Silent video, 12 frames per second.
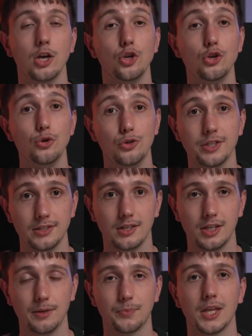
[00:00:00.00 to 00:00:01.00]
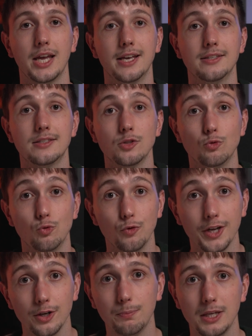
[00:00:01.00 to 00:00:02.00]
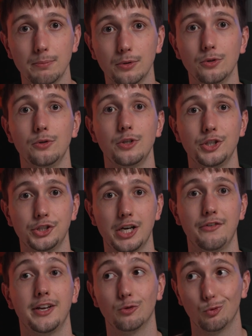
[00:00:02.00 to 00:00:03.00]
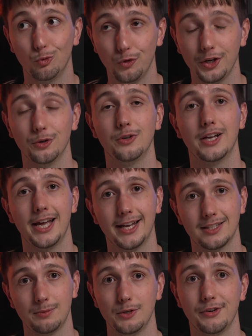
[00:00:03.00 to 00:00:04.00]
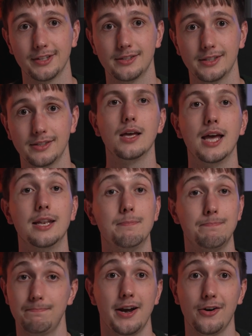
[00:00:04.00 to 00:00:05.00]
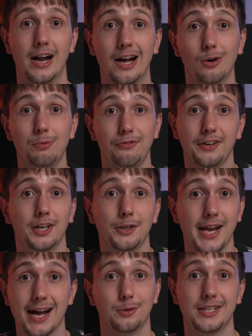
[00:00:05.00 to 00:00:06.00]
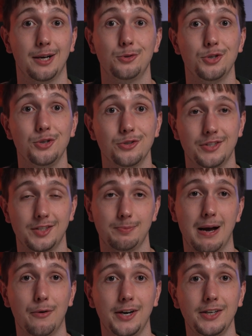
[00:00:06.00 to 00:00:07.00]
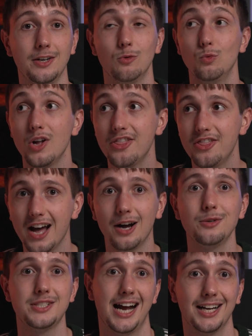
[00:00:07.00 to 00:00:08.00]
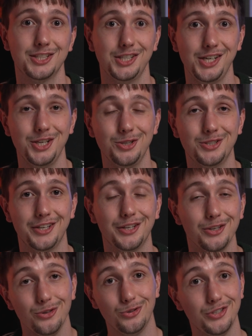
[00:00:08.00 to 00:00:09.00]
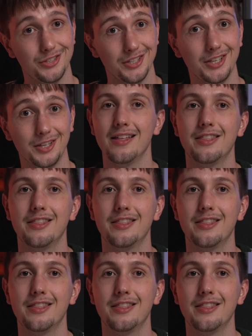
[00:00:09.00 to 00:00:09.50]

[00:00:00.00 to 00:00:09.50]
UGC is real people sharing real experiences. And BetterHelp figured out how to use this power without actually using UGC.